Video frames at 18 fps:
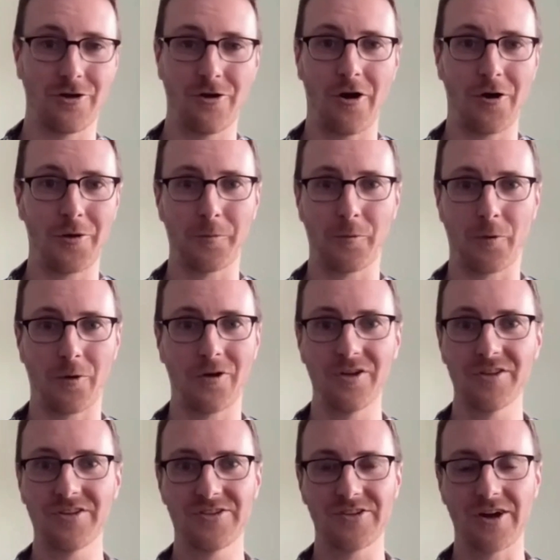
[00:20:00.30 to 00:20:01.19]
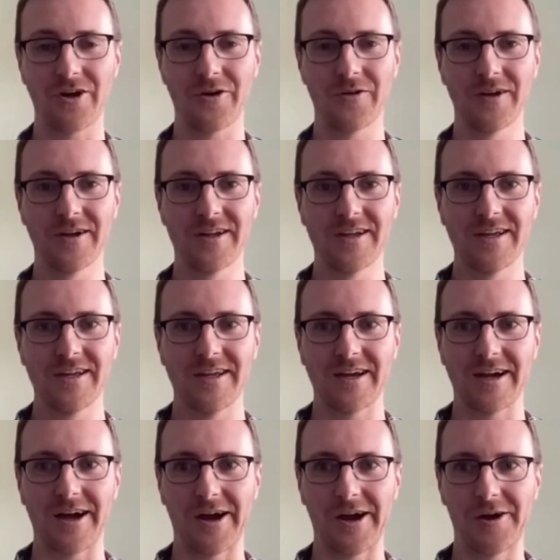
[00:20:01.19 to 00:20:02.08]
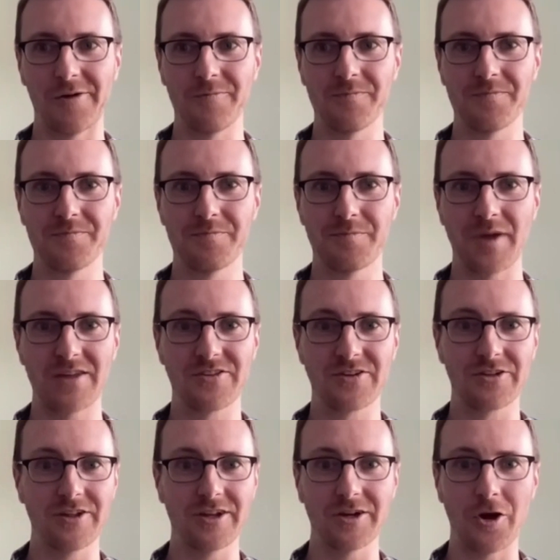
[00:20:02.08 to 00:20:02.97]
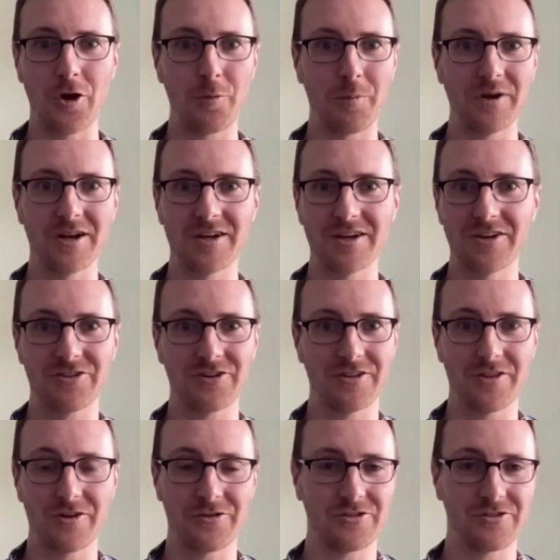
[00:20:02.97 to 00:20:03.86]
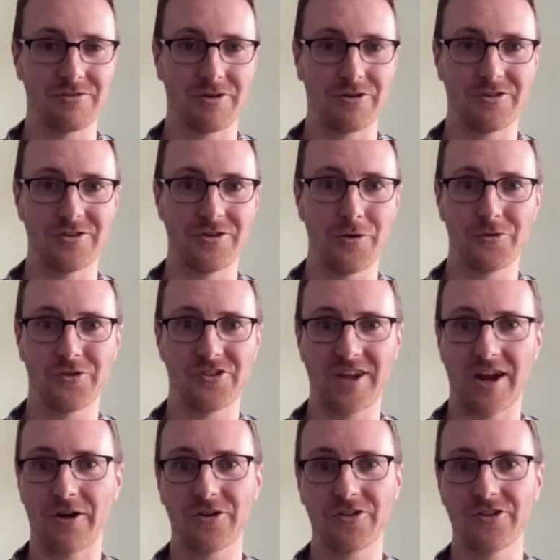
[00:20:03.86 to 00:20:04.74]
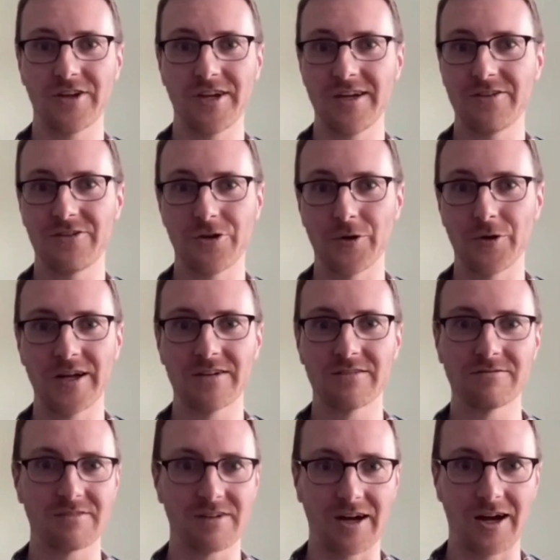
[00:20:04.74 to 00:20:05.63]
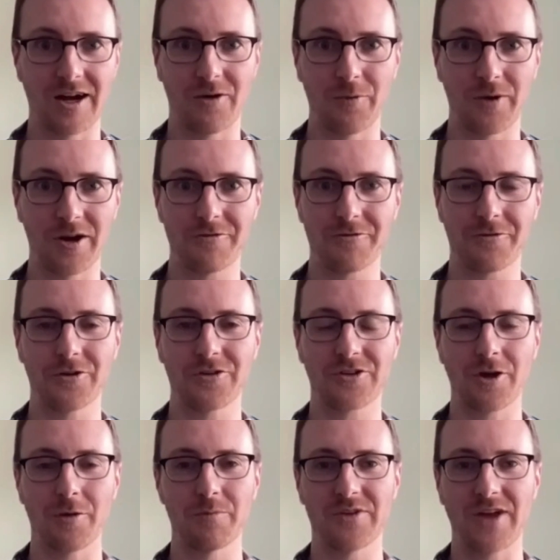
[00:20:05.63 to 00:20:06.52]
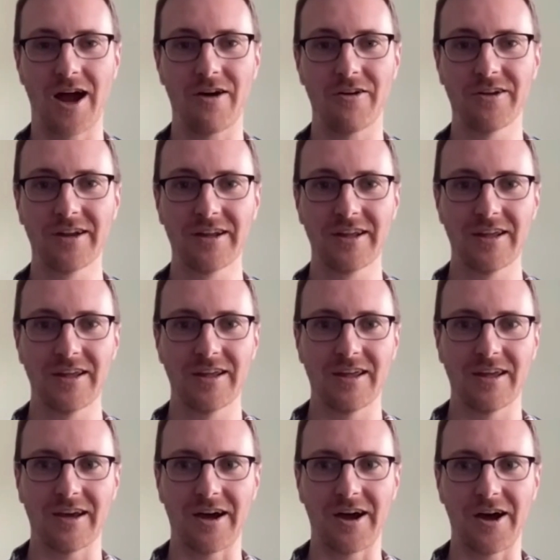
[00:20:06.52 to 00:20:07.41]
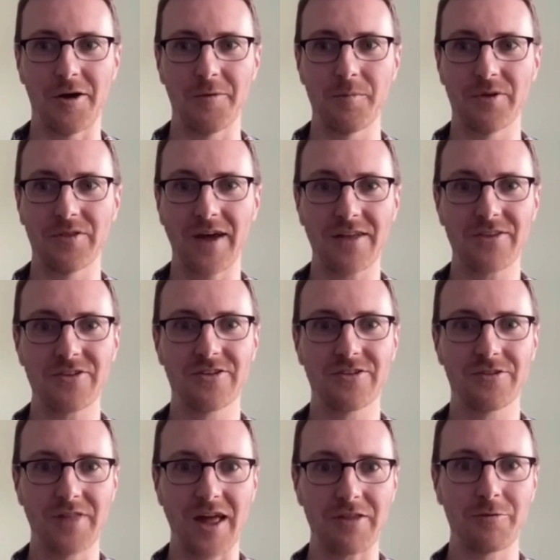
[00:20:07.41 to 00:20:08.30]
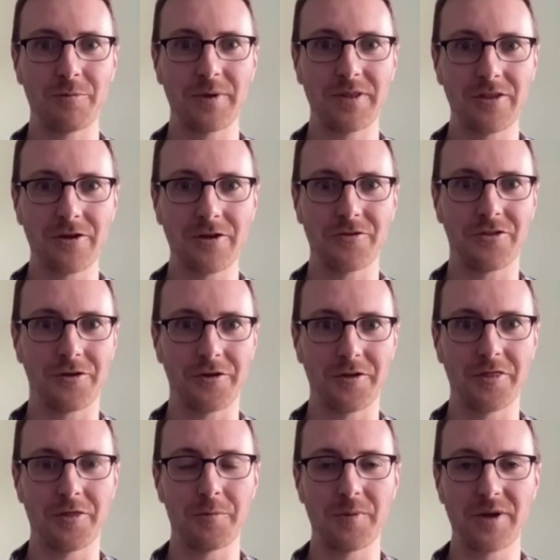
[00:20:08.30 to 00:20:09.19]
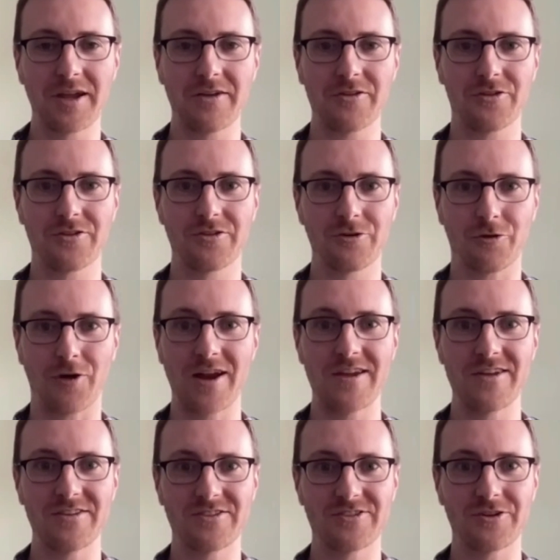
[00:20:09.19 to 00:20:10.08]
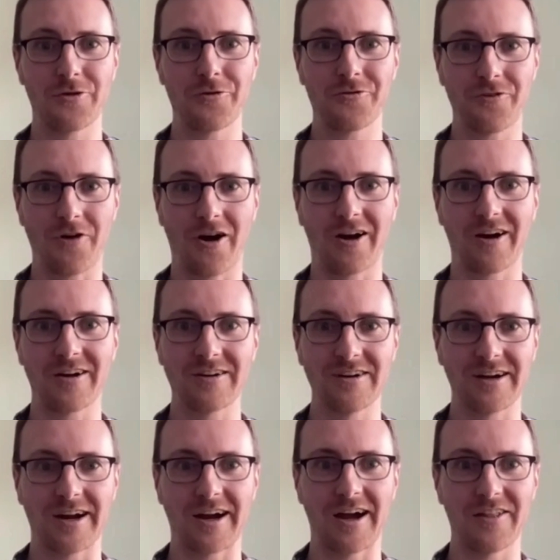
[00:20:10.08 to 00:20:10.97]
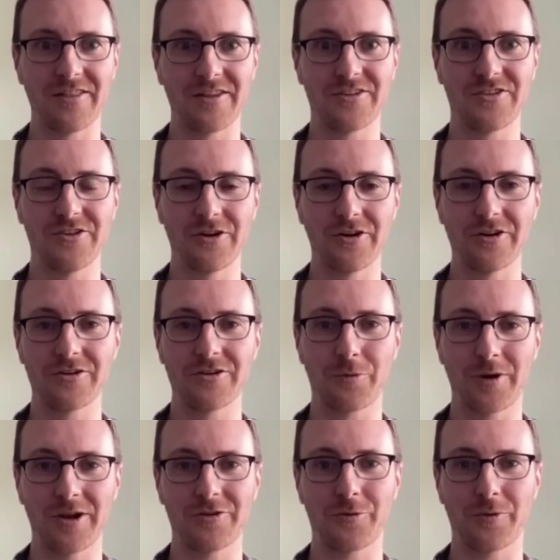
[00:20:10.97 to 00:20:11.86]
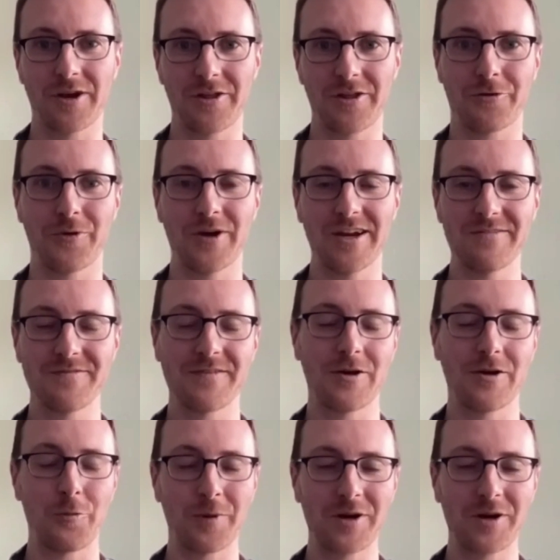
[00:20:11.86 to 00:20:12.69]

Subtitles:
art world. So basically, an open edition, there's no scarcity to it when it first comes out. But that's been the biggest craze so far this year in 2023, open